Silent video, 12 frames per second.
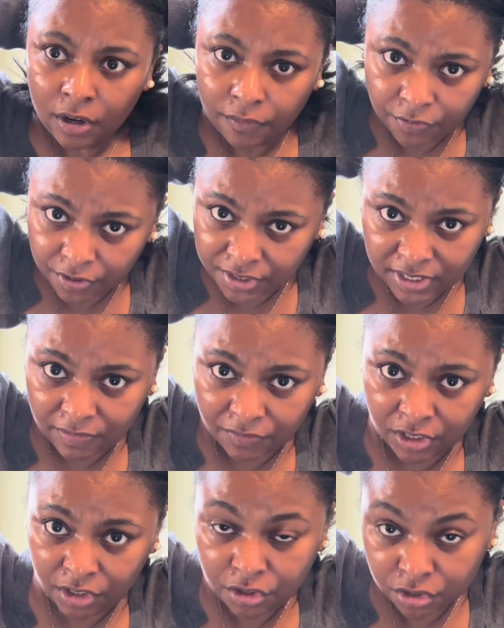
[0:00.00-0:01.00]
for 7
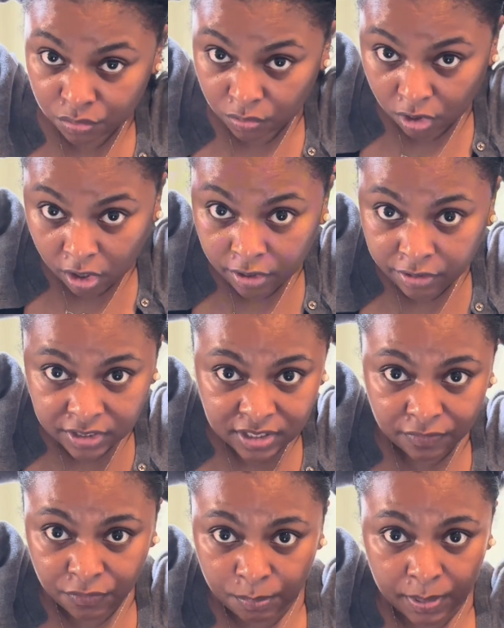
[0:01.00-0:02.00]
years, regardless
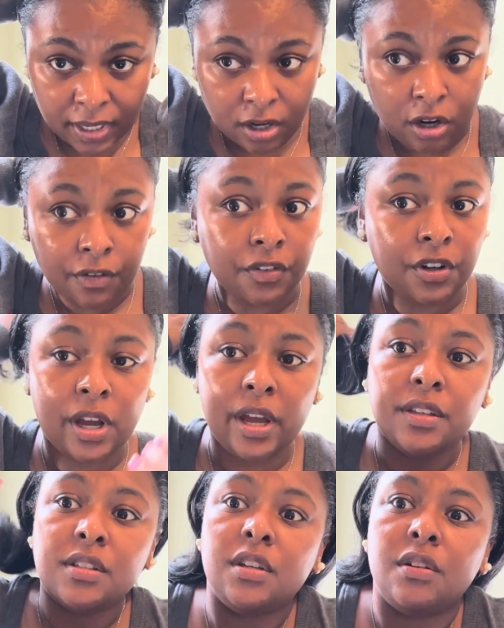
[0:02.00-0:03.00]
if you pay it off or
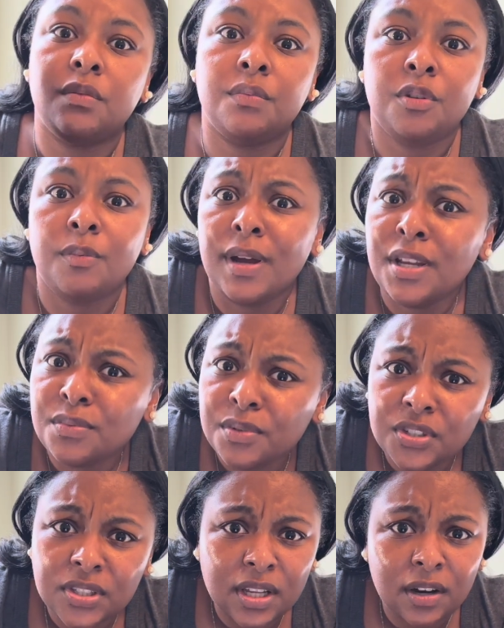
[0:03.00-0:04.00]
not. So you might as well
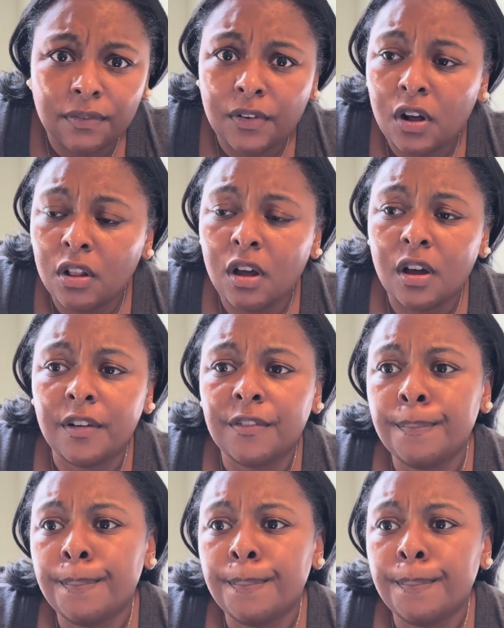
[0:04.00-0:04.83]
just let it fall off.